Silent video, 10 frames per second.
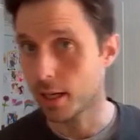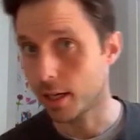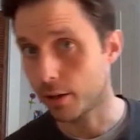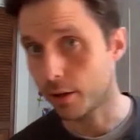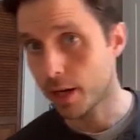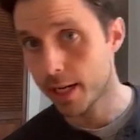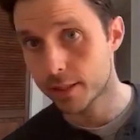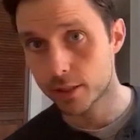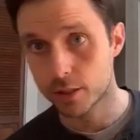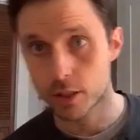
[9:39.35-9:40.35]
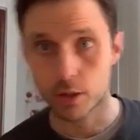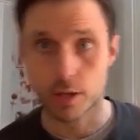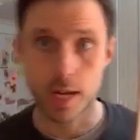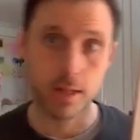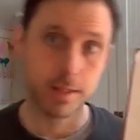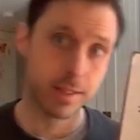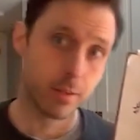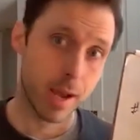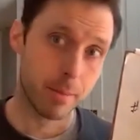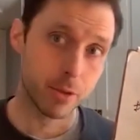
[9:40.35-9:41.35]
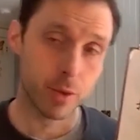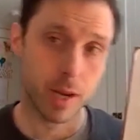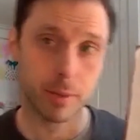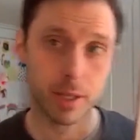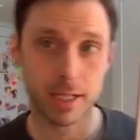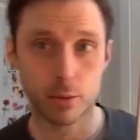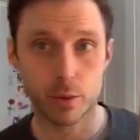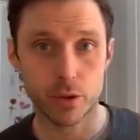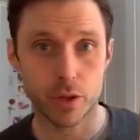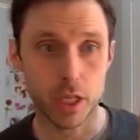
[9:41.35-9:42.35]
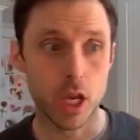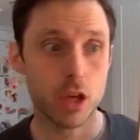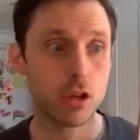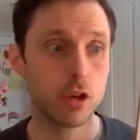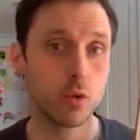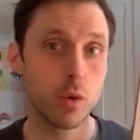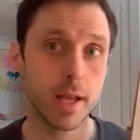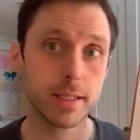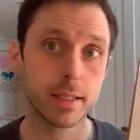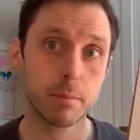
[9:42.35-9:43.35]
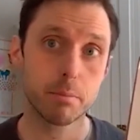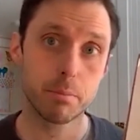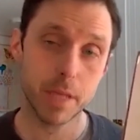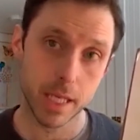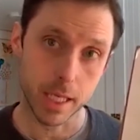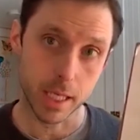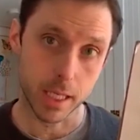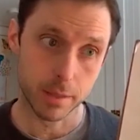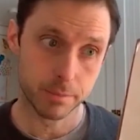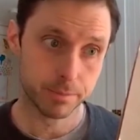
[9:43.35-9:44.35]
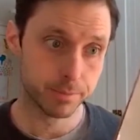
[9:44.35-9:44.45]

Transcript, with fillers: All right. So now let's see what happens when I'm connected with the USB.